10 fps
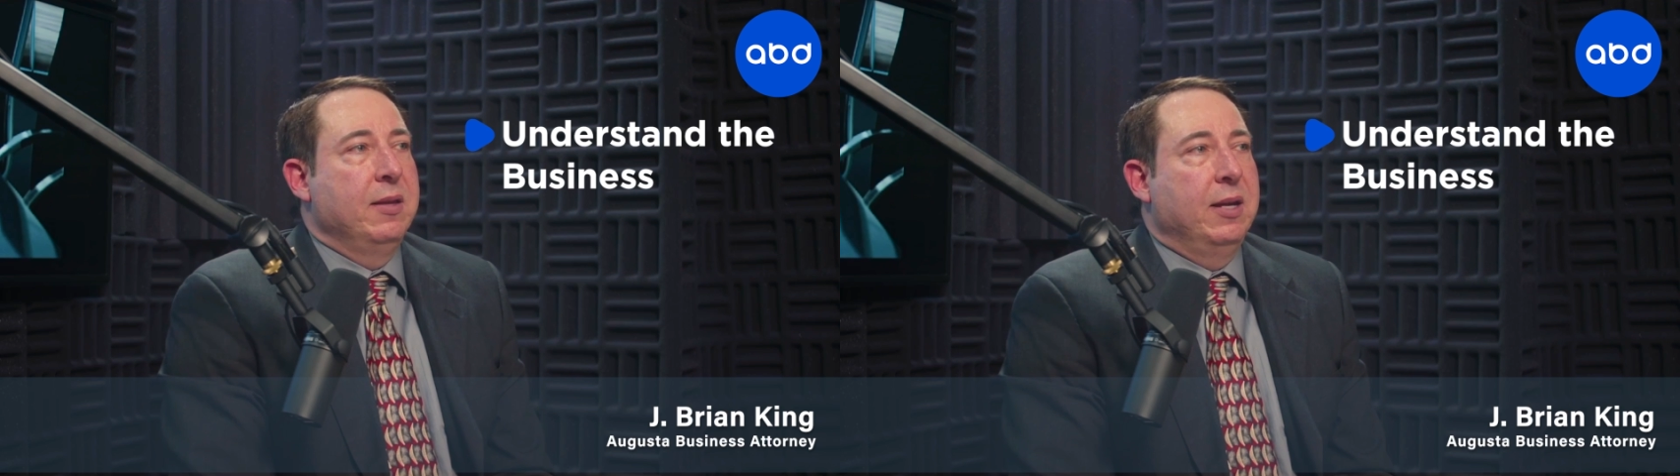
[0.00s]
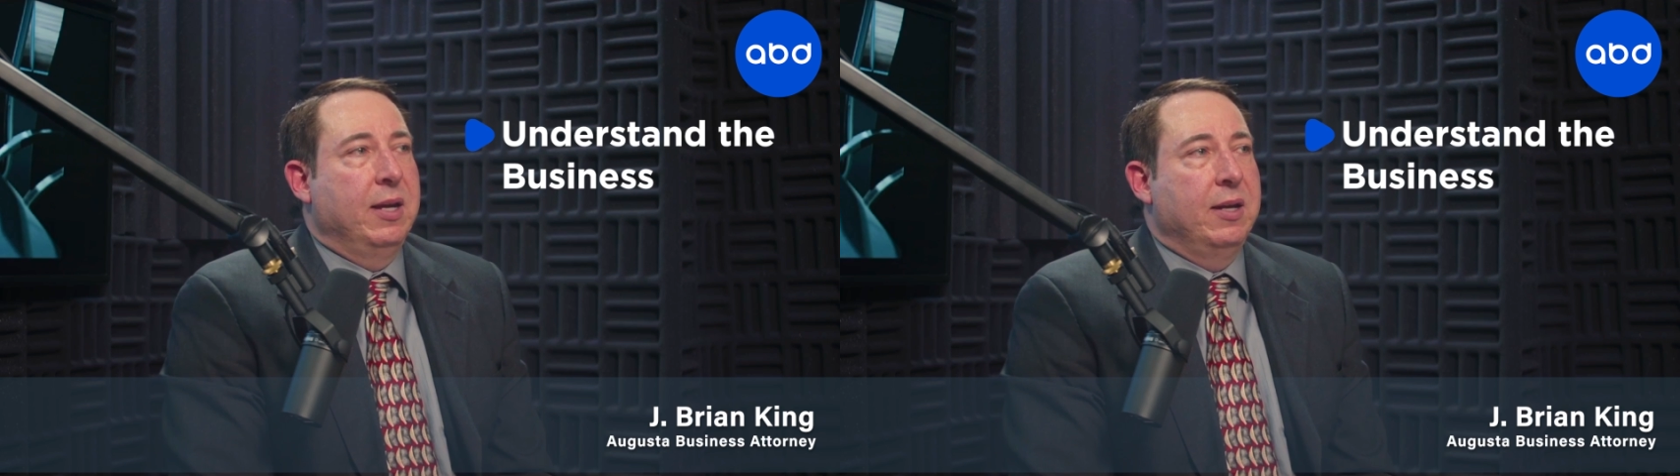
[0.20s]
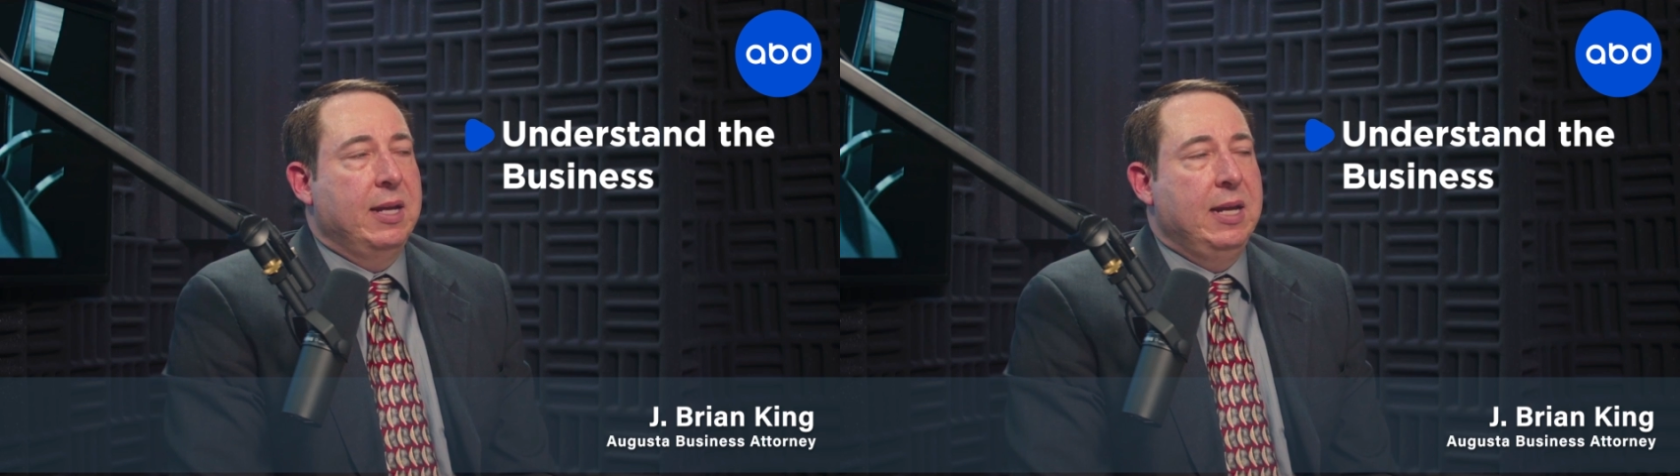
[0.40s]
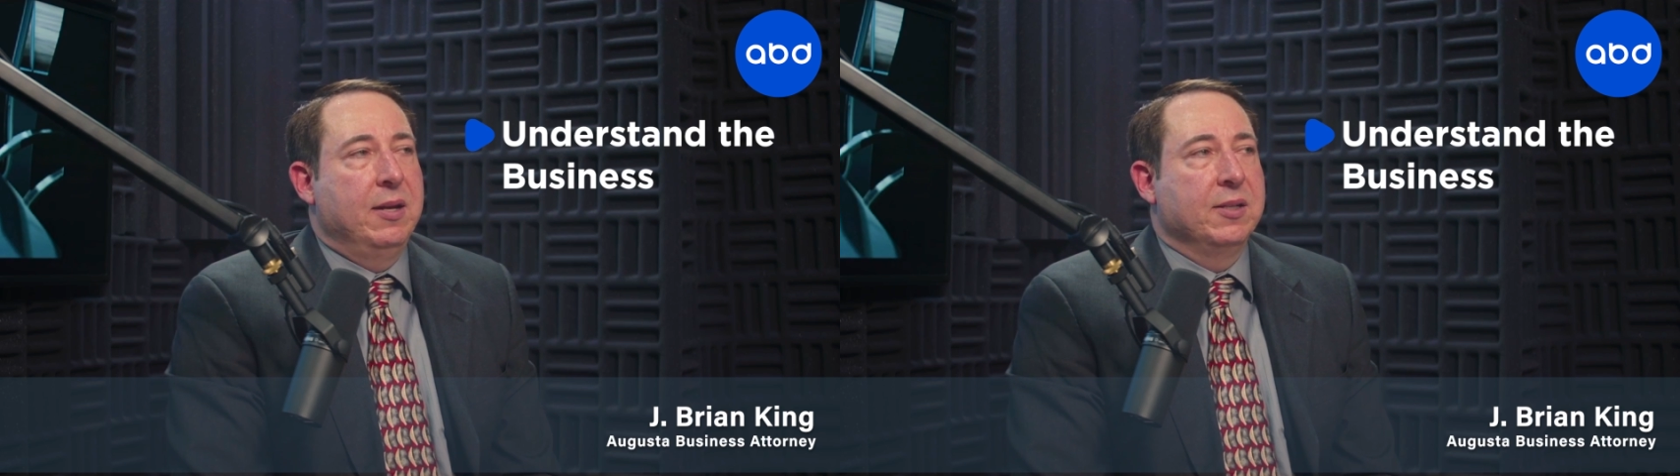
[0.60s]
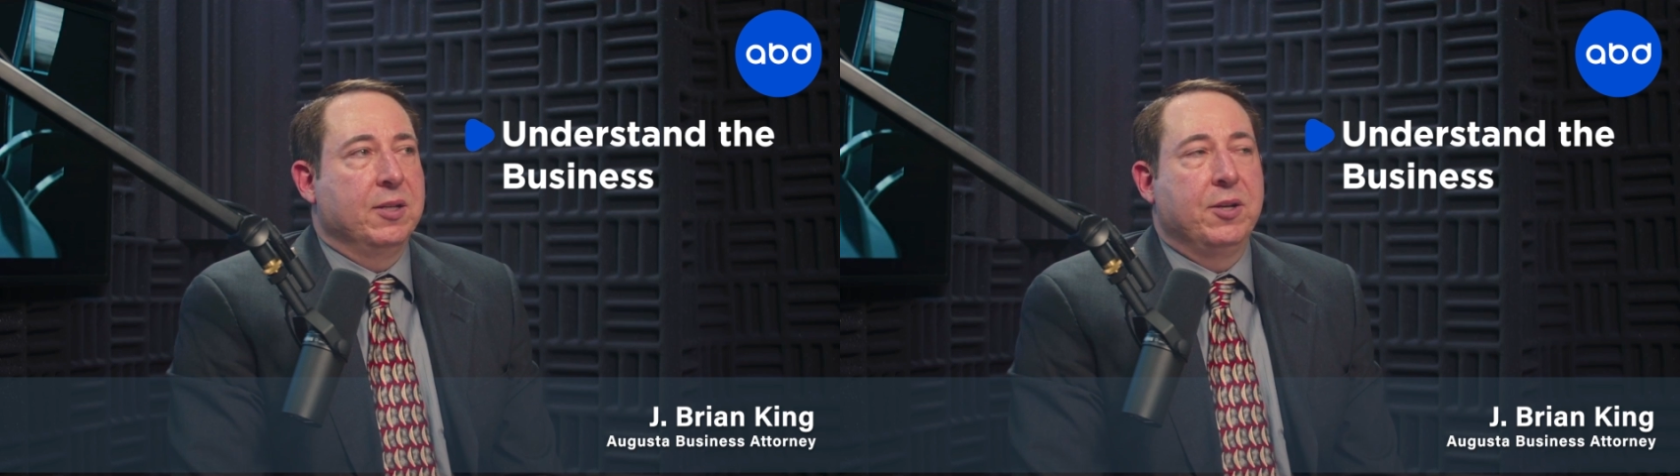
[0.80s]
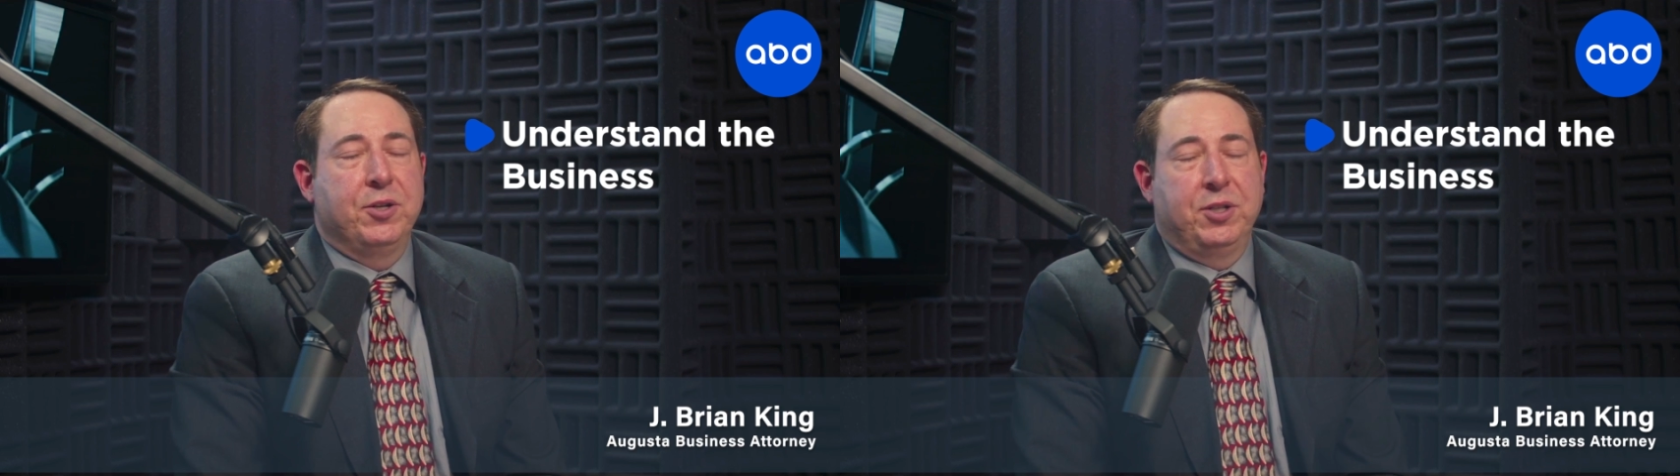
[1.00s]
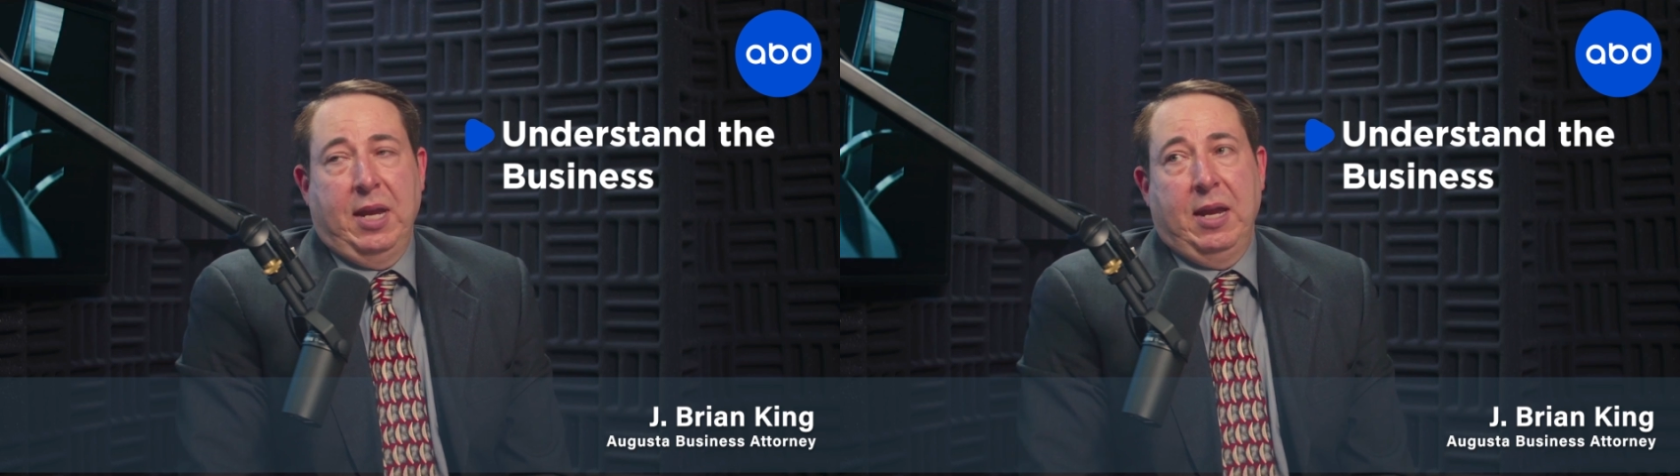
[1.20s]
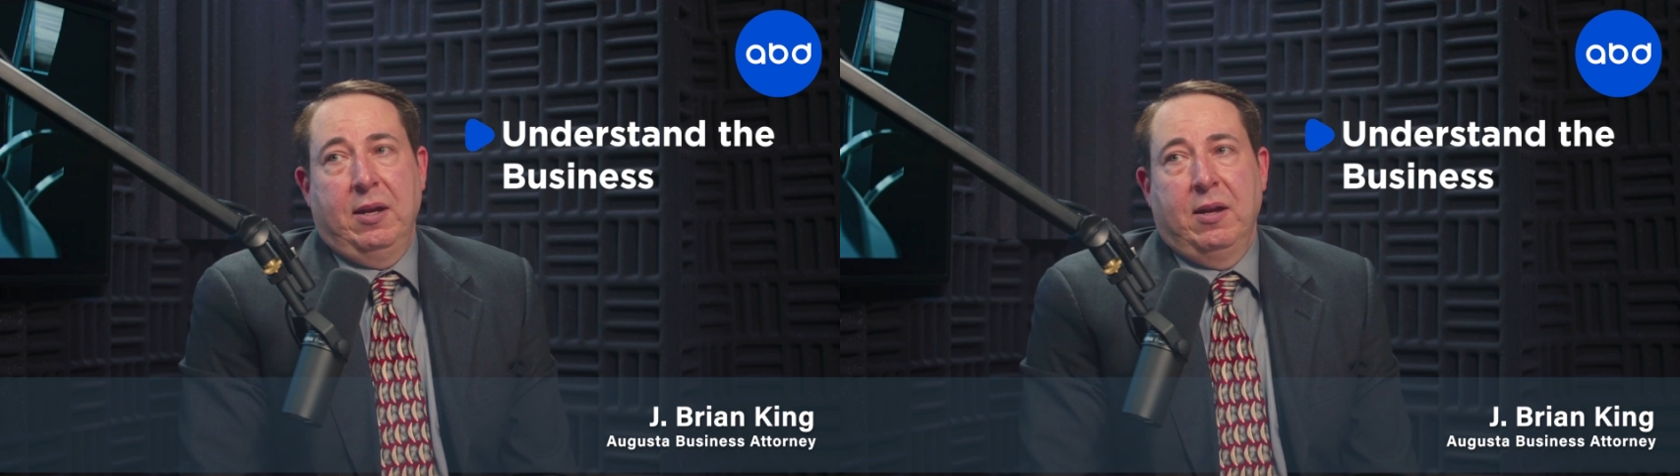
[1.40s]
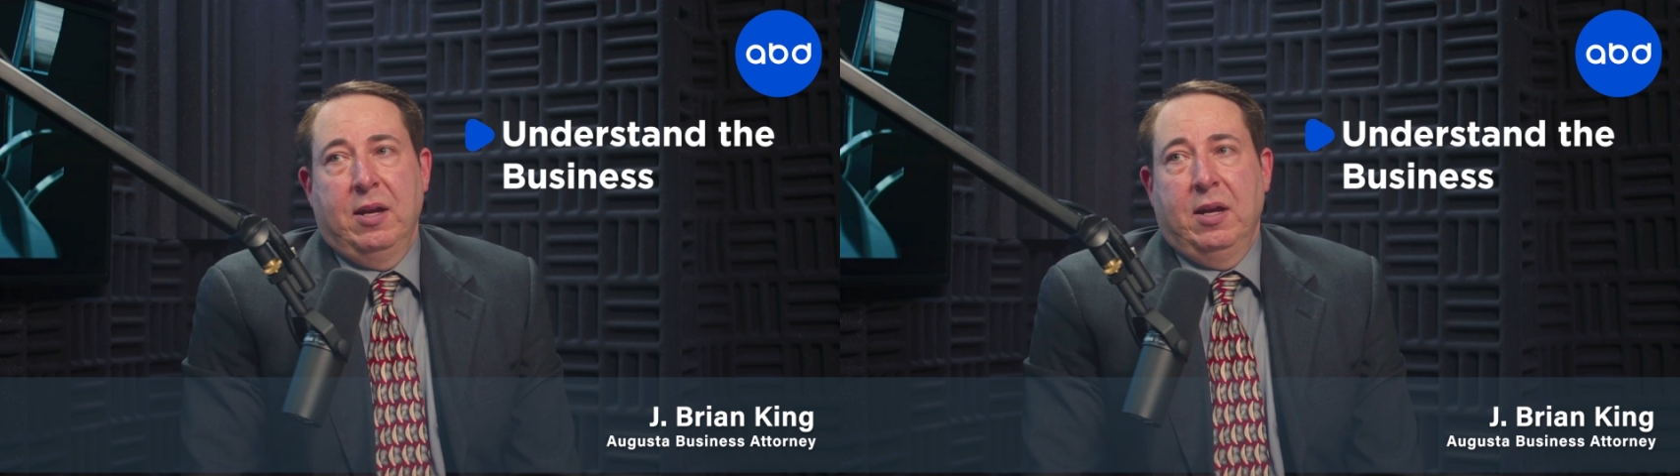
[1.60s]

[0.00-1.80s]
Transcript: that he doesn't understand.